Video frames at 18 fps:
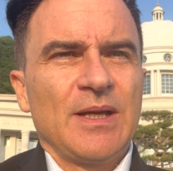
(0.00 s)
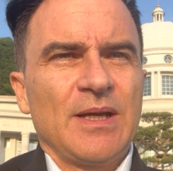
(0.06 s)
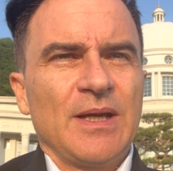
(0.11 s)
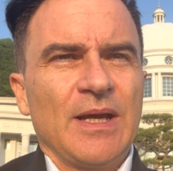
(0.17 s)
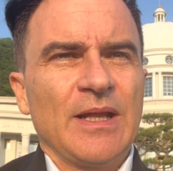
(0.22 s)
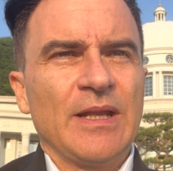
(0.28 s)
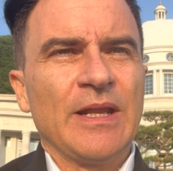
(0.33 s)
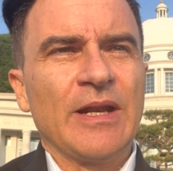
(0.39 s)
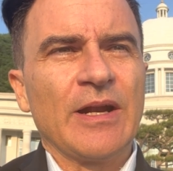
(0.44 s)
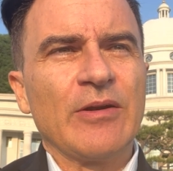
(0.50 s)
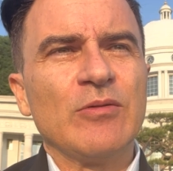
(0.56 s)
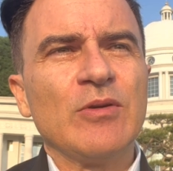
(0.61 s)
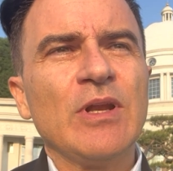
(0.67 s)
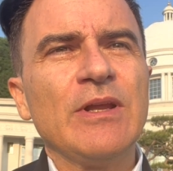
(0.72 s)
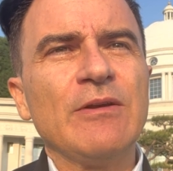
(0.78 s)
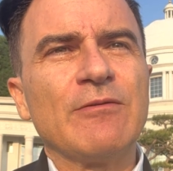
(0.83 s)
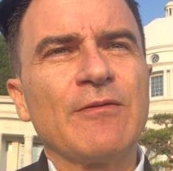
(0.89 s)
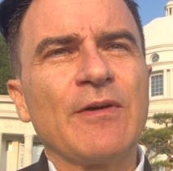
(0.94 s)
And then I
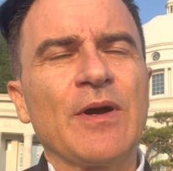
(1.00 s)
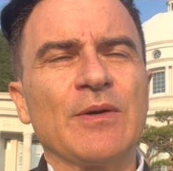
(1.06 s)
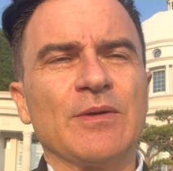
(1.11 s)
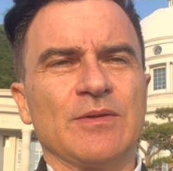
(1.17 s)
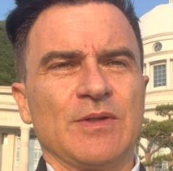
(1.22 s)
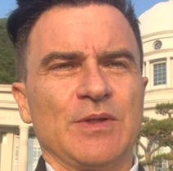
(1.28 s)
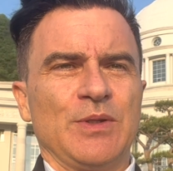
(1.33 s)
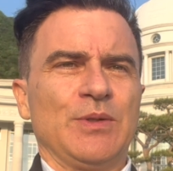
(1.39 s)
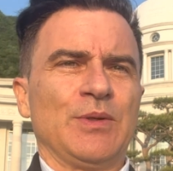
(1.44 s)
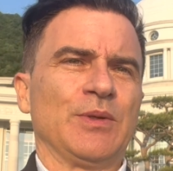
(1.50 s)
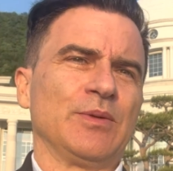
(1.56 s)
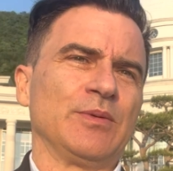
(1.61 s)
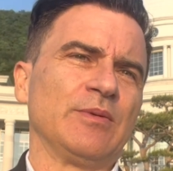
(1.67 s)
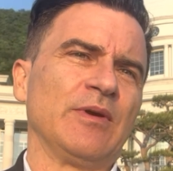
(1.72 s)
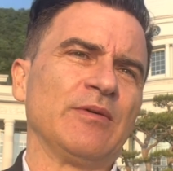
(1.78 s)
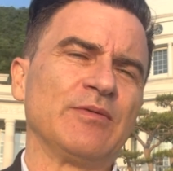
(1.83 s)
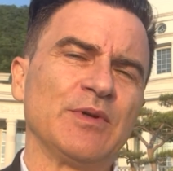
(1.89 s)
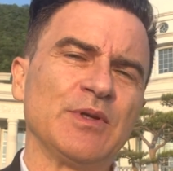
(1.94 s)
really felt, you know,
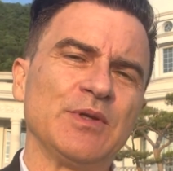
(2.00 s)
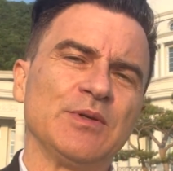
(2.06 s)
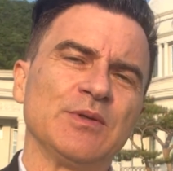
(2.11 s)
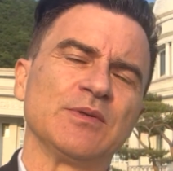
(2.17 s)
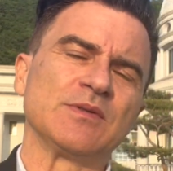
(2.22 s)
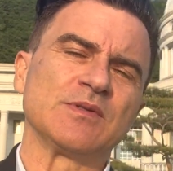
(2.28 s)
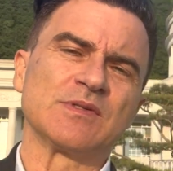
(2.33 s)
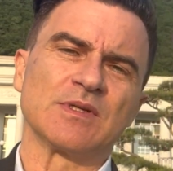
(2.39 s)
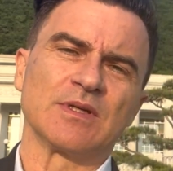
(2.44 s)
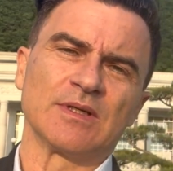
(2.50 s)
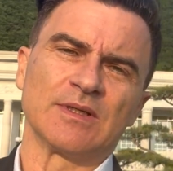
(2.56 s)
Reverend Yun's